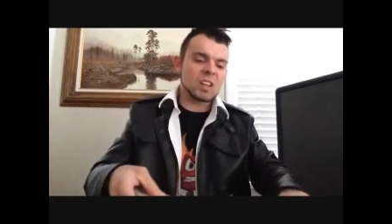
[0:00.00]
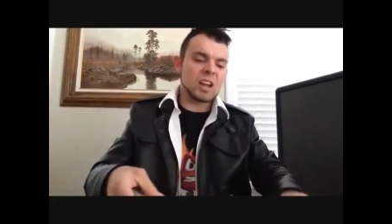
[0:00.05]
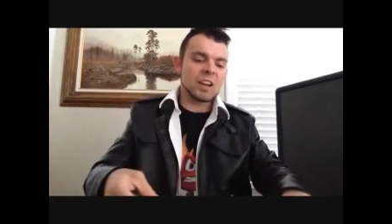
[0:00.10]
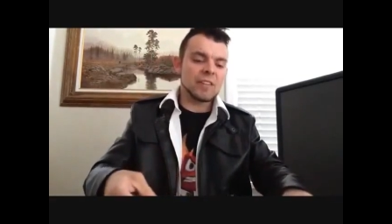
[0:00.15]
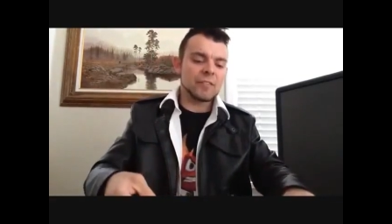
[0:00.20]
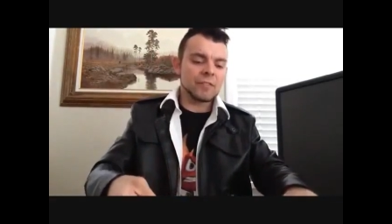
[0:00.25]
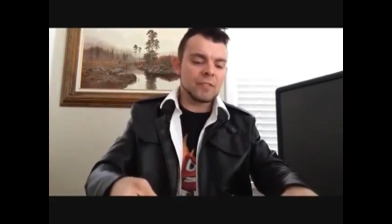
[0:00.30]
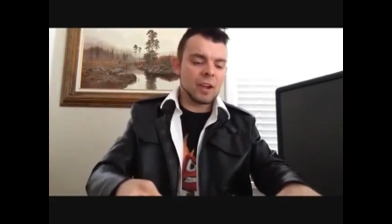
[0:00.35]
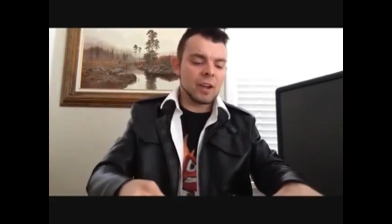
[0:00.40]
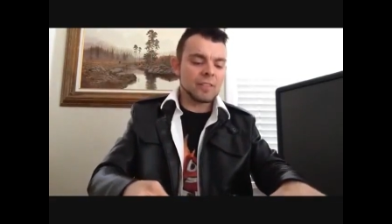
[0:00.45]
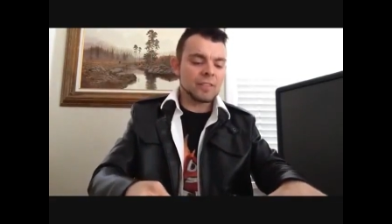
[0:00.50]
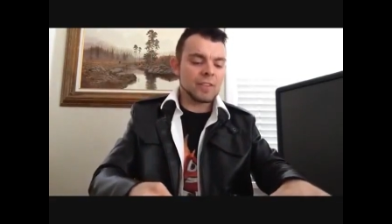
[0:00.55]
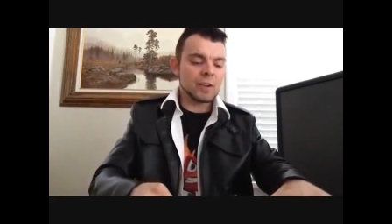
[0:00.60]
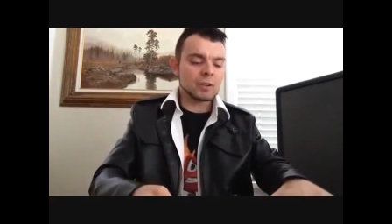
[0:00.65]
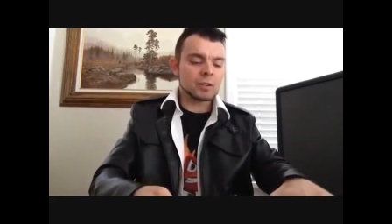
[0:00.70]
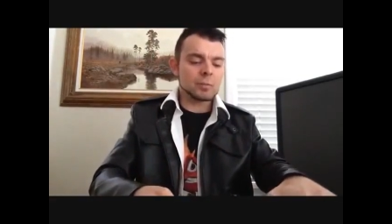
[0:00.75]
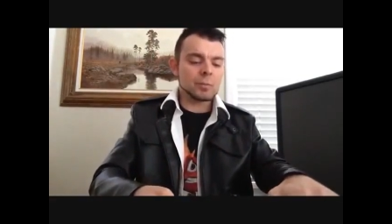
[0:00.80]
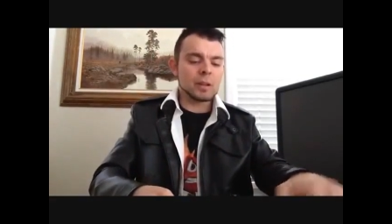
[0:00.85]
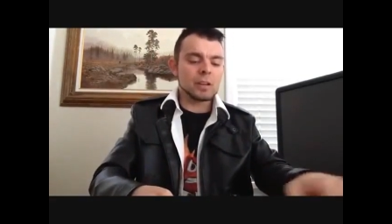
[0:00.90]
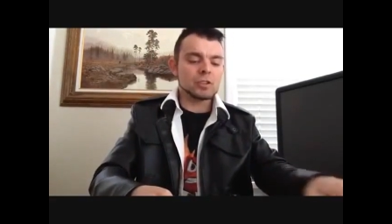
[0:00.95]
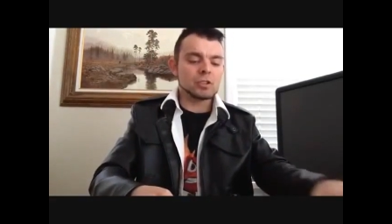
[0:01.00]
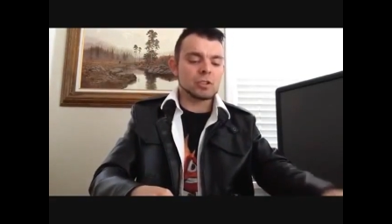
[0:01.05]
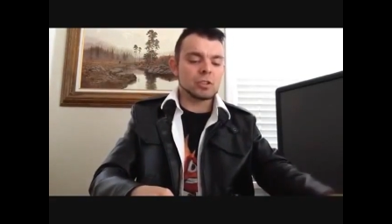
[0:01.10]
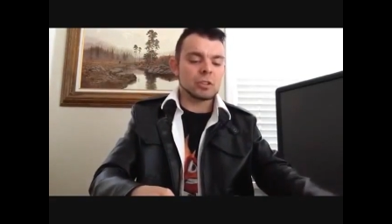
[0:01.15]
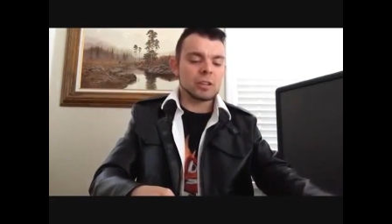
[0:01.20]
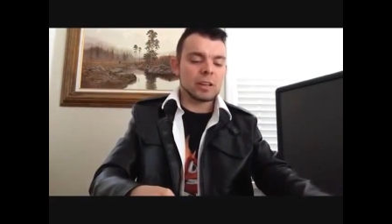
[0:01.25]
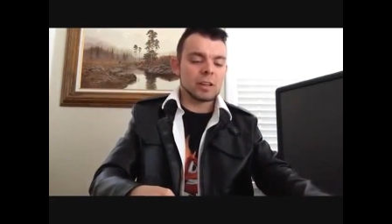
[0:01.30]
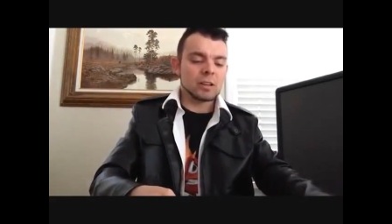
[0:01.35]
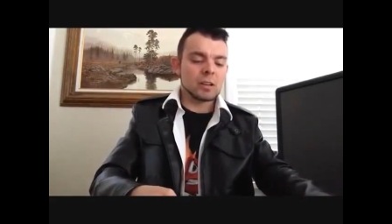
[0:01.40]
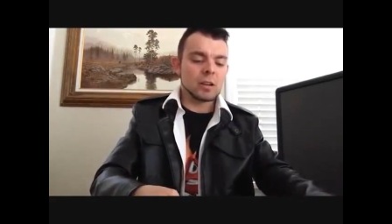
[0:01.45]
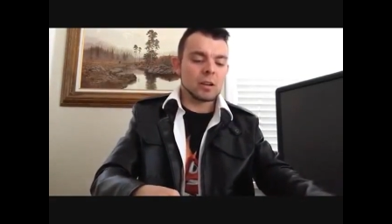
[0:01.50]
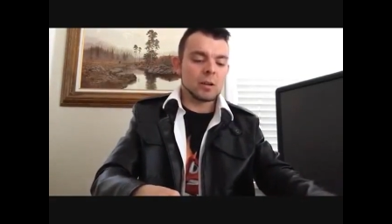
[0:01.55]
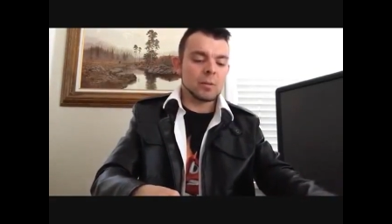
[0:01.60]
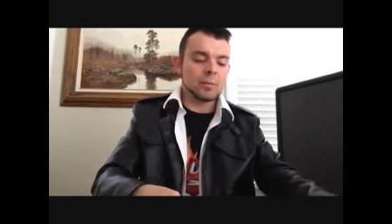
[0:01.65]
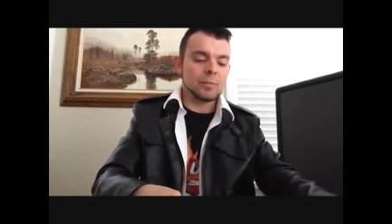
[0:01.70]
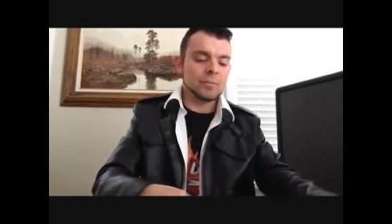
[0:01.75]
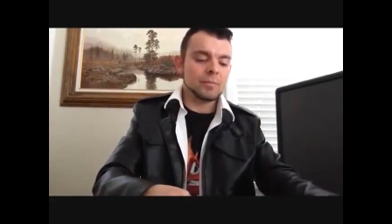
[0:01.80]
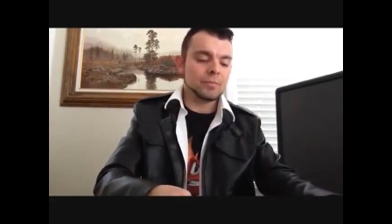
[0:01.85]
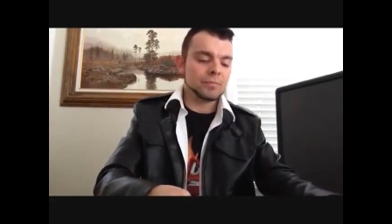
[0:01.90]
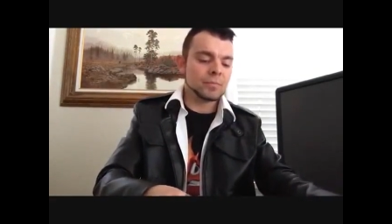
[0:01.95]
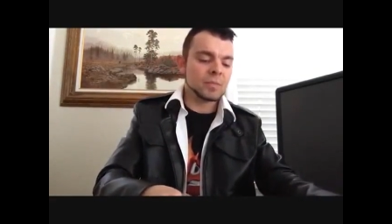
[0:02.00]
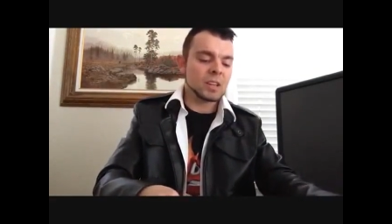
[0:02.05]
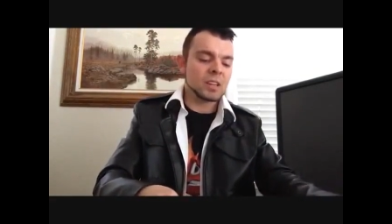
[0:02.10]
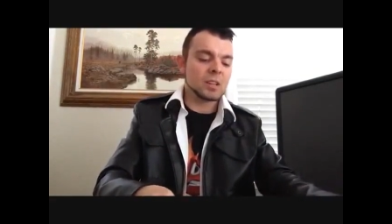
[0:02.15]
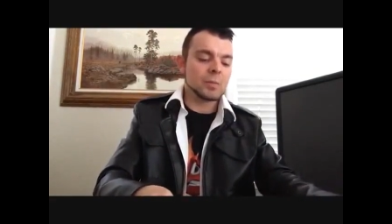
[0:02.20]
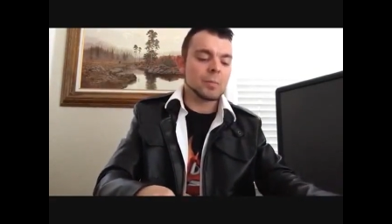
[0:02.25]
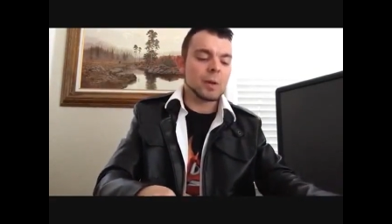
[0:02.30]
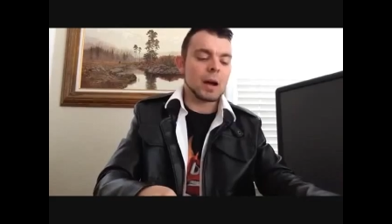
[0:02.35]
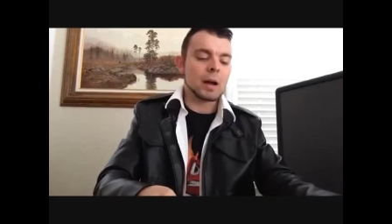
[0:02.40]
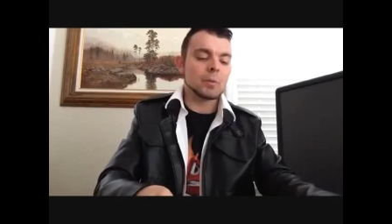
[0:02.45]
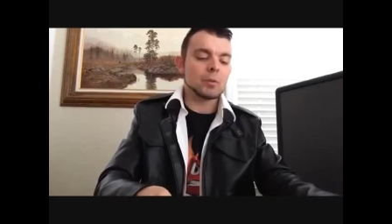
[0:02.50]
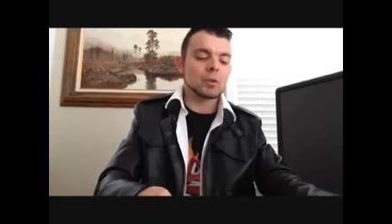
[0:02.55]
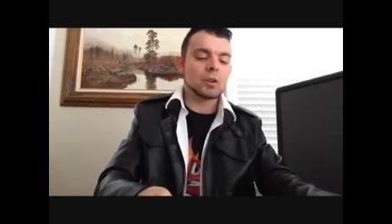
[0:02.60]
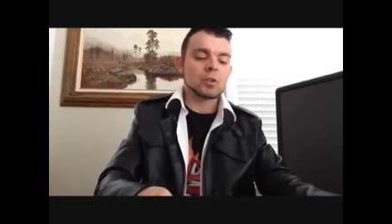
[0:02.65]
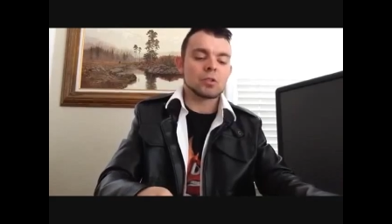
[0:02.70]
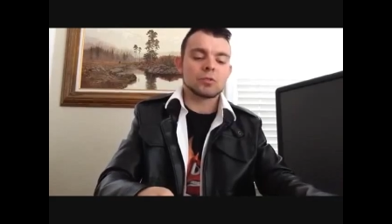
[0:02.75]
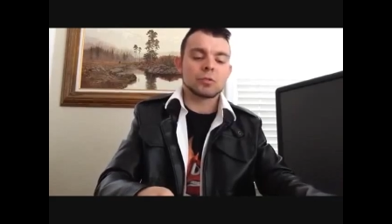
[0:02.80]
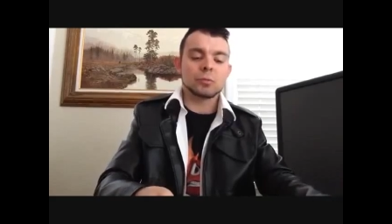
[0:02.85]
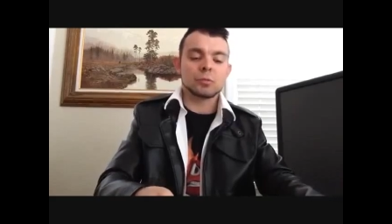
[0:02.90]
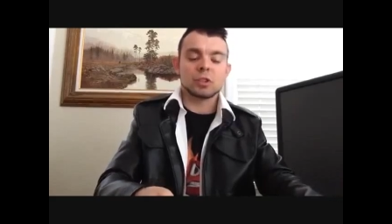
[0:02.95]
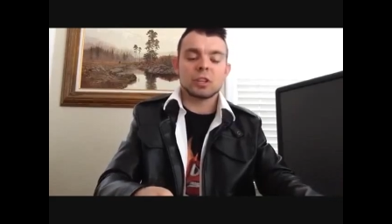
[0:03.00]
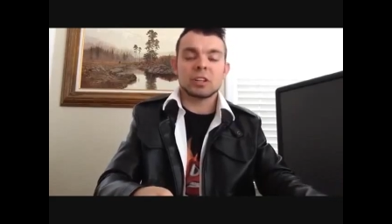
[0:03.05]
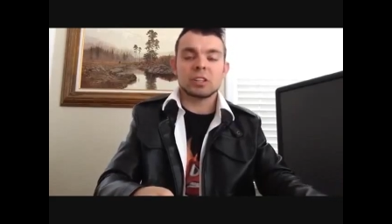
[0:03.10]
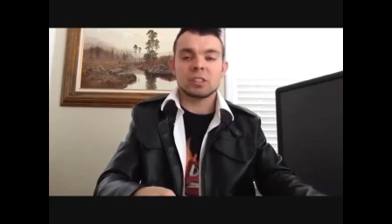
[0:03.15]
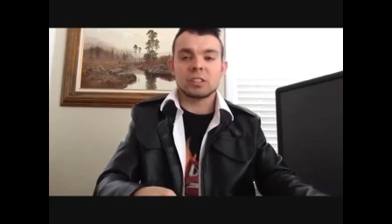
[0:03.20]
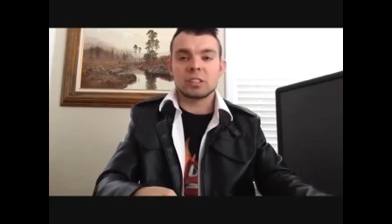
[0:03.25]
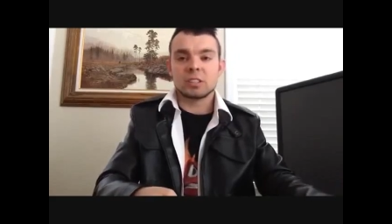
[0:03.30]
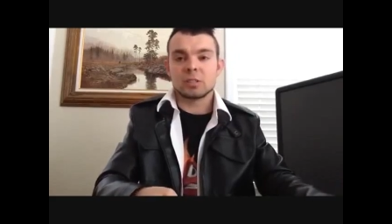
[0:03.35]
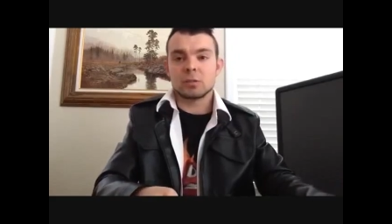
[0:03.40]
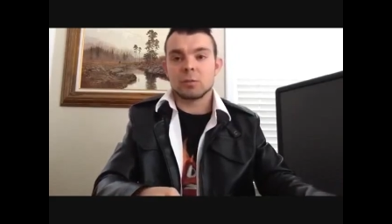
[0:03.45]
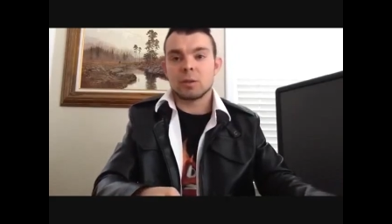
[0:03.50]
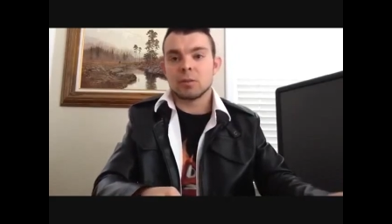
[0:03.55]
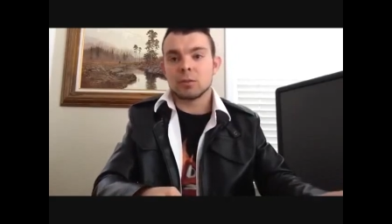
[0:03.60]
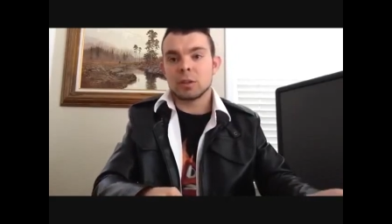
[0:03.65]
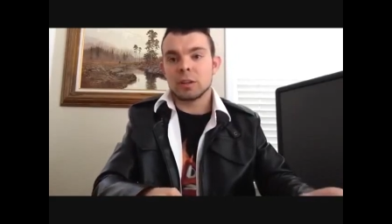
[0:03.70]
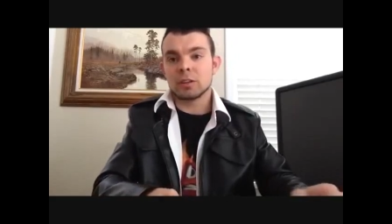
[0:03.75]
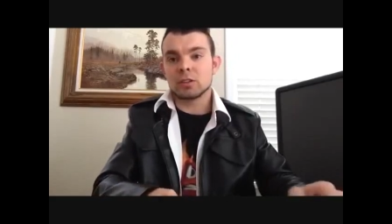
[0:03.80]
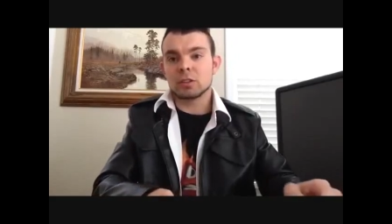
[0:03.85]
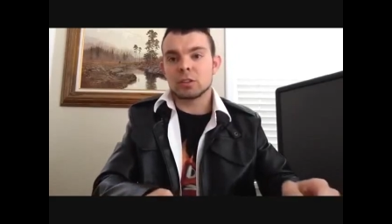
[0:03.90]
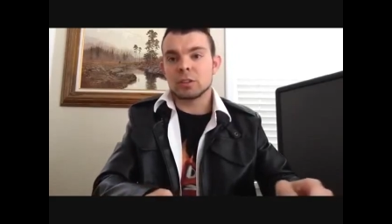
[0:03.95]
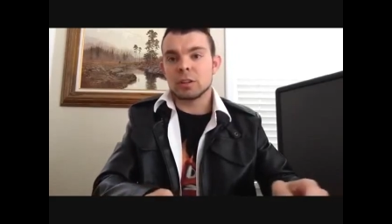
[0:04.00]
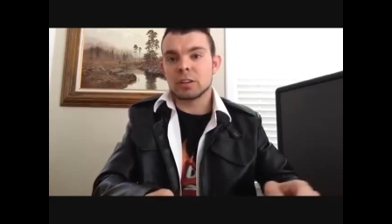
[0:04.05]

I, I failed to mention that um, the Bible goes from Genesis to Revelation.